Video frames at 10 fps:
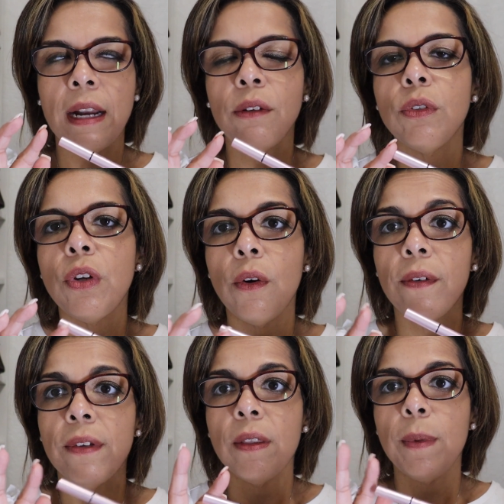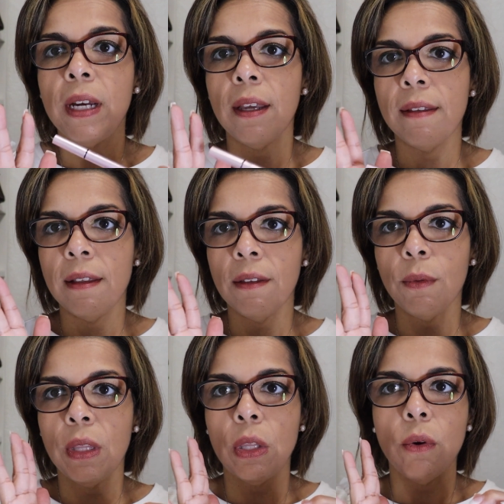don't know if it's because this
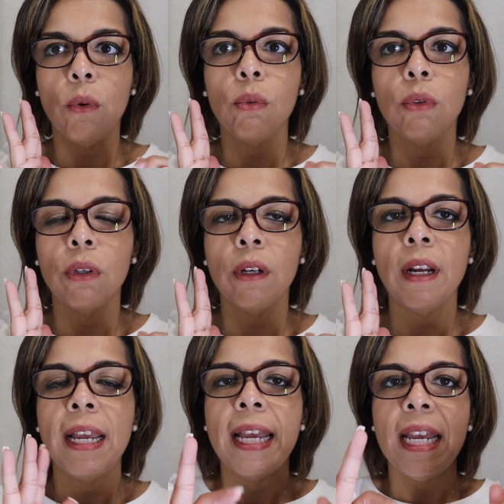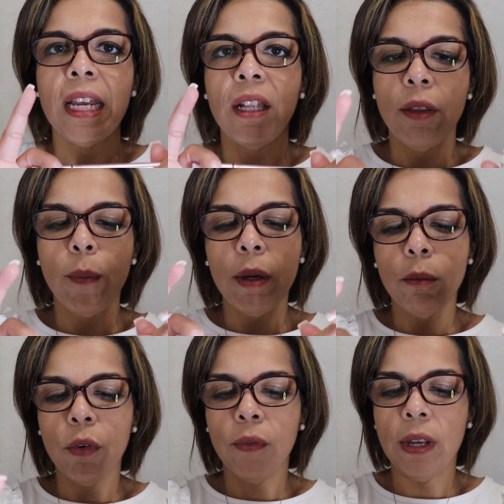one's older, it's been
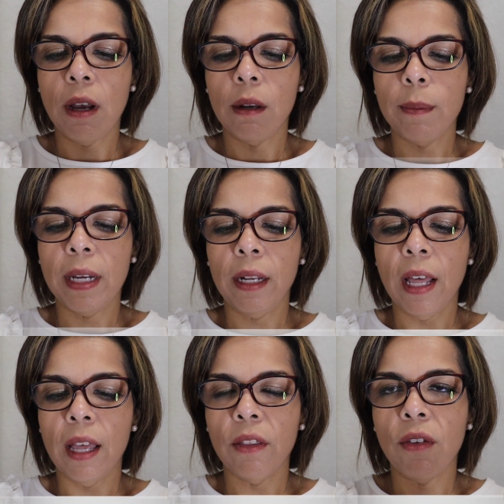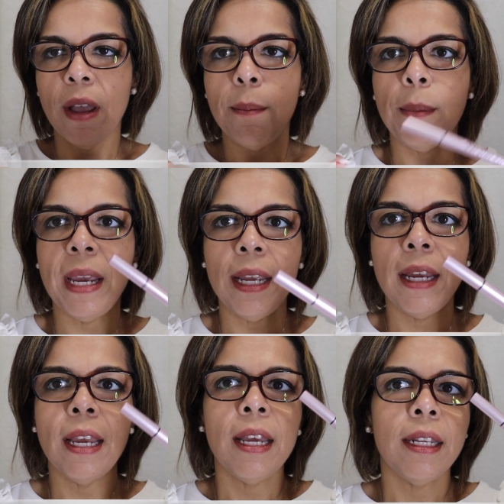moving on me a lot, so I may
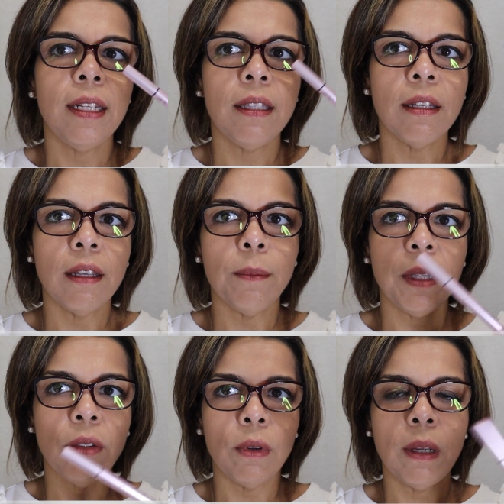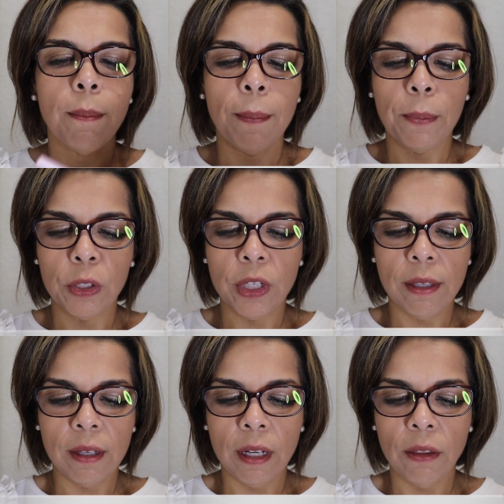need to dump this one and
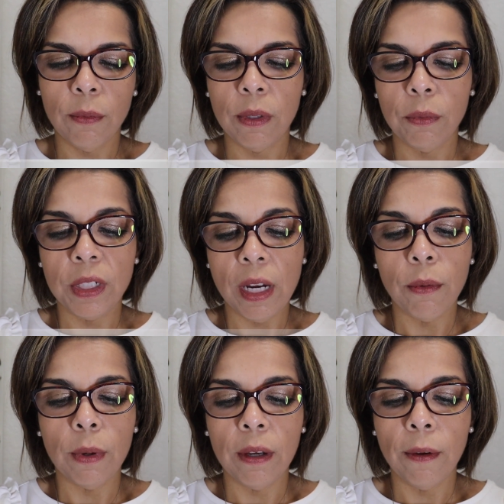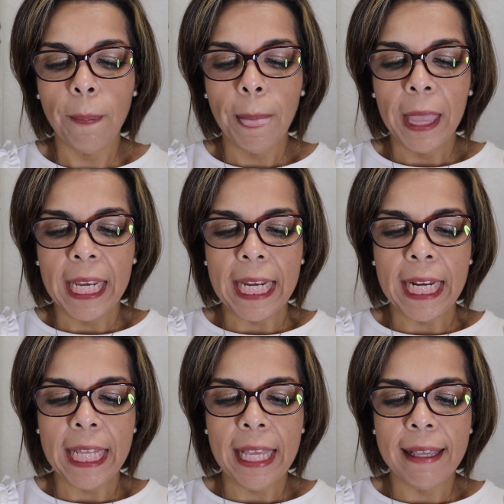purchase another one, which I will.
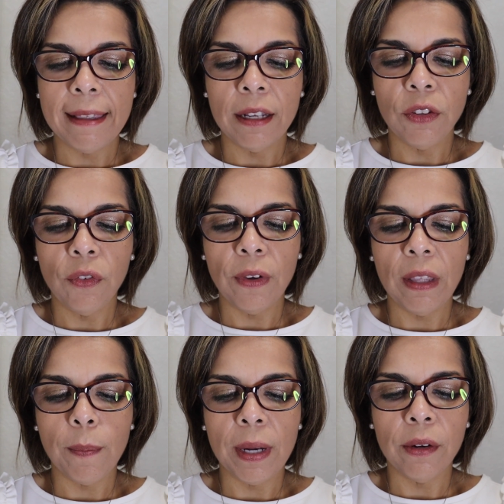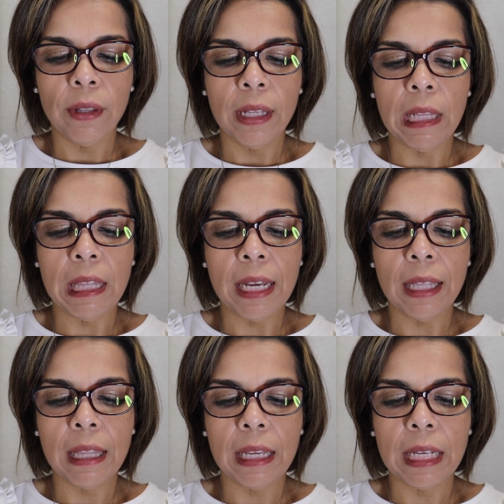It is the Too Faced Better Than
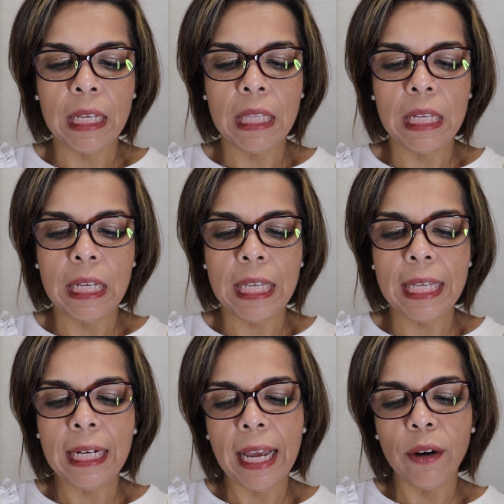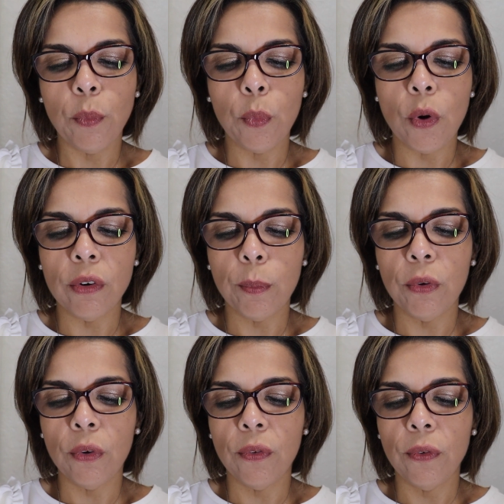Sex Easy Glide
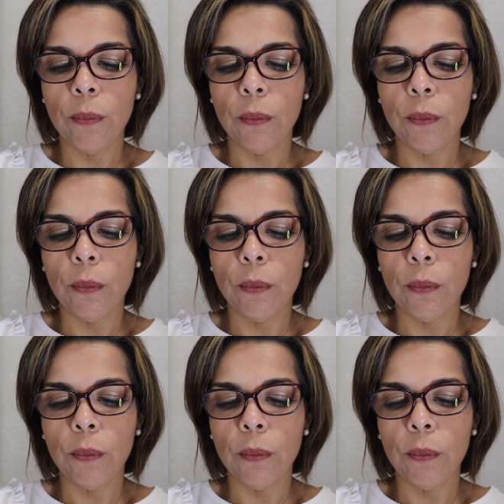waterproof